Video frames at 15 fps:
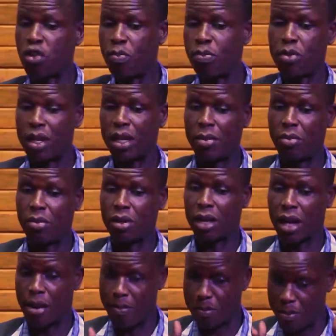chop dead body,
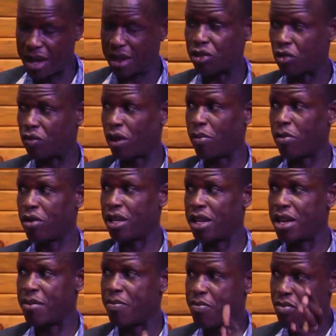parts of the body,
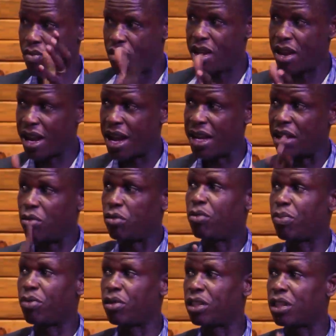bring, and he
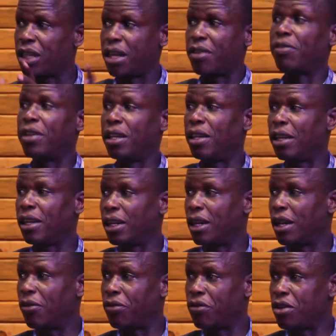would put stuff in
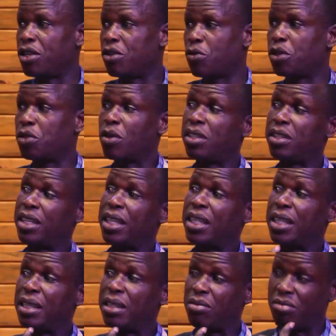a fridge which was
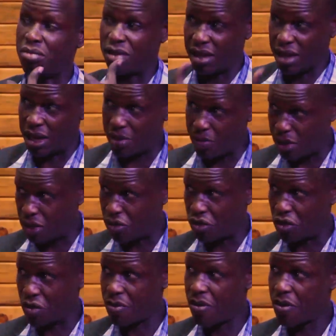in a
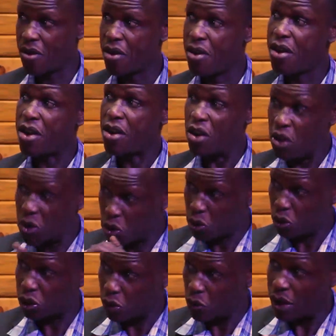bedroom,
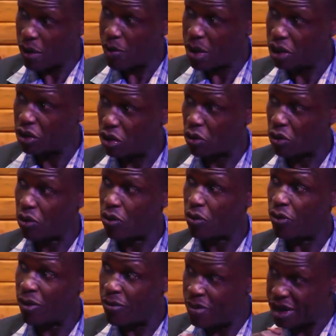locked with a padlock.
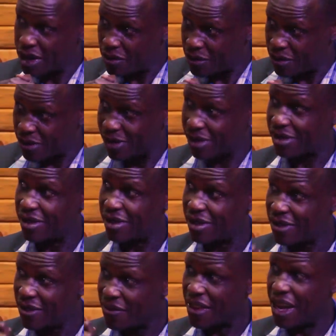Nobody would
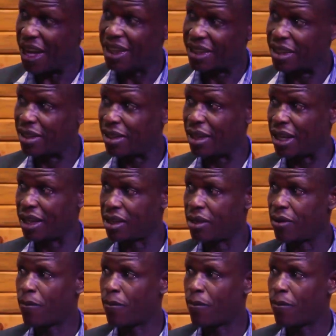access that.